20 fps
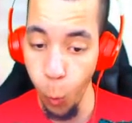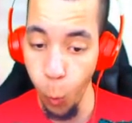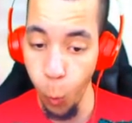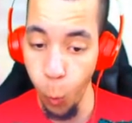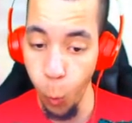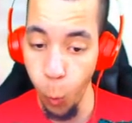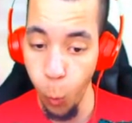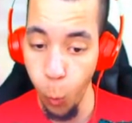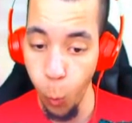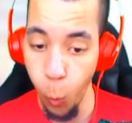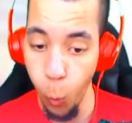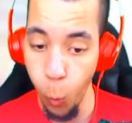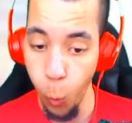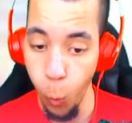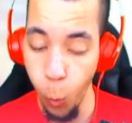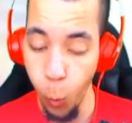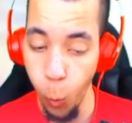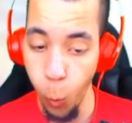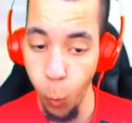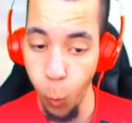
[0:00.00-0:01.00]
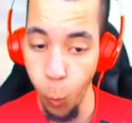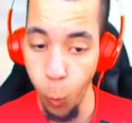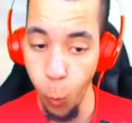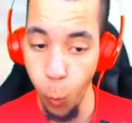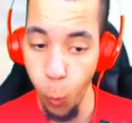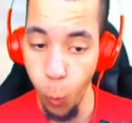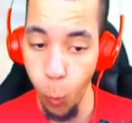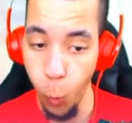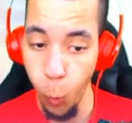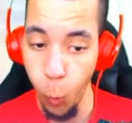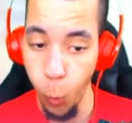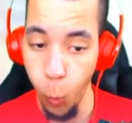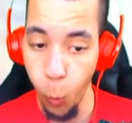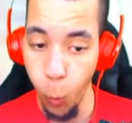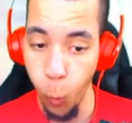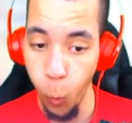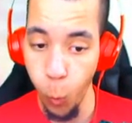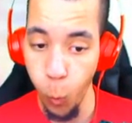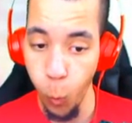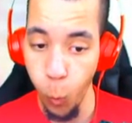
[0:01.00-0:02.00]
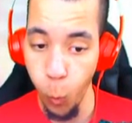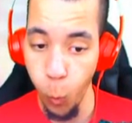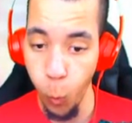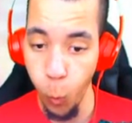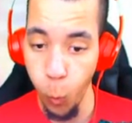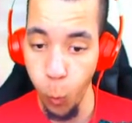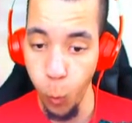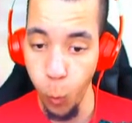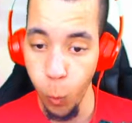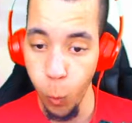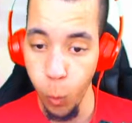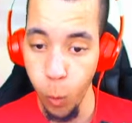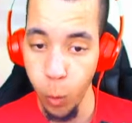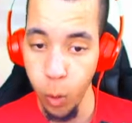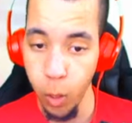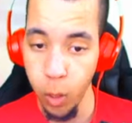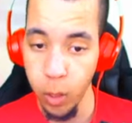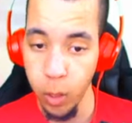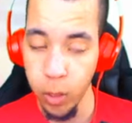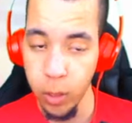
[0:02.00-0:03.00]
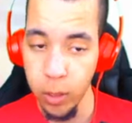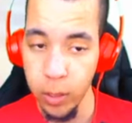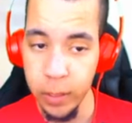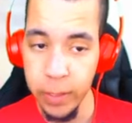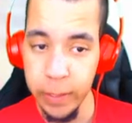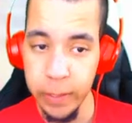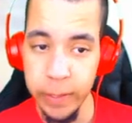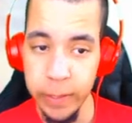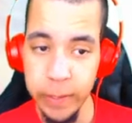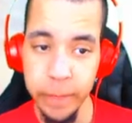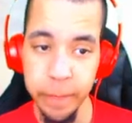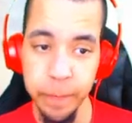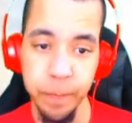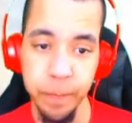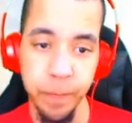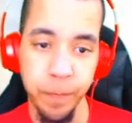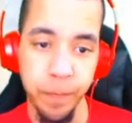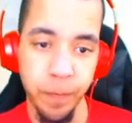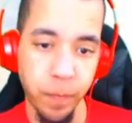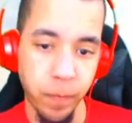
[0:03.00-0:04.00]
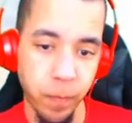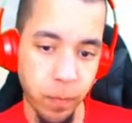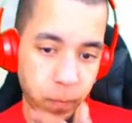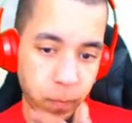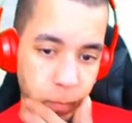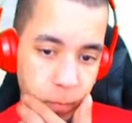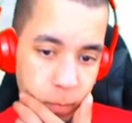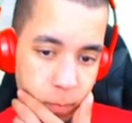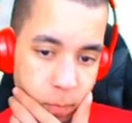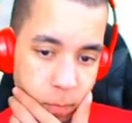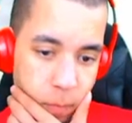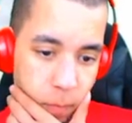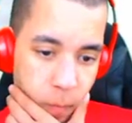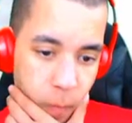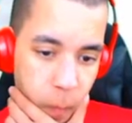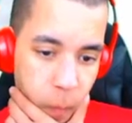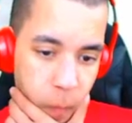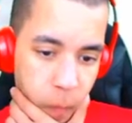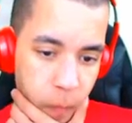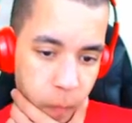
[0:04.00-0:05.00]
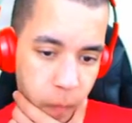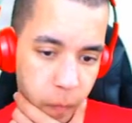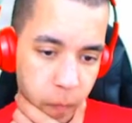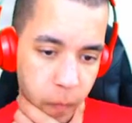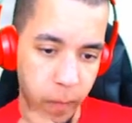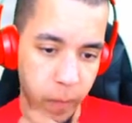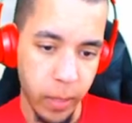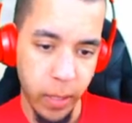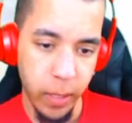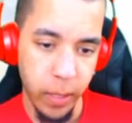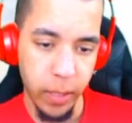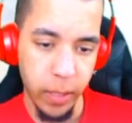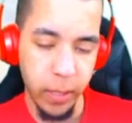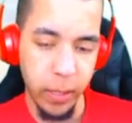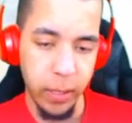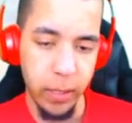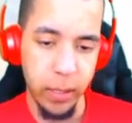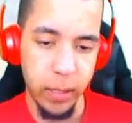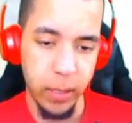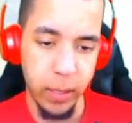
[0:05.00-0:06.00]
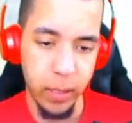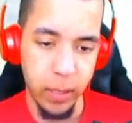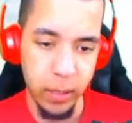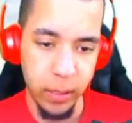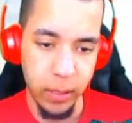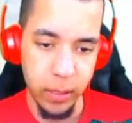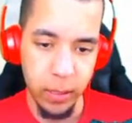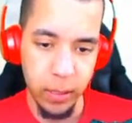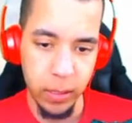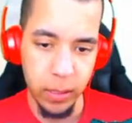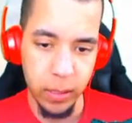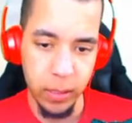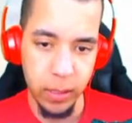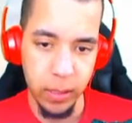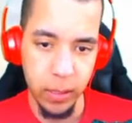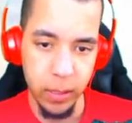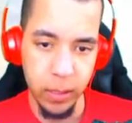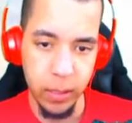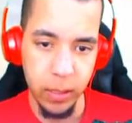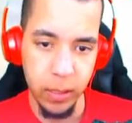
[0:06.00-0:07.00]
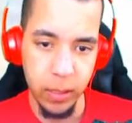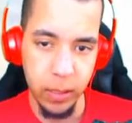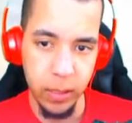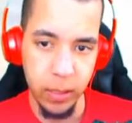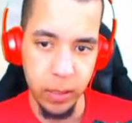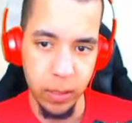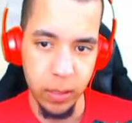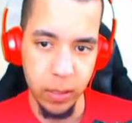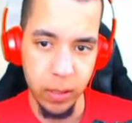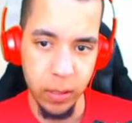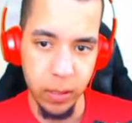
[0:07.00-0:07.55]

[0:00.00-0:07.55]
(no one is talking)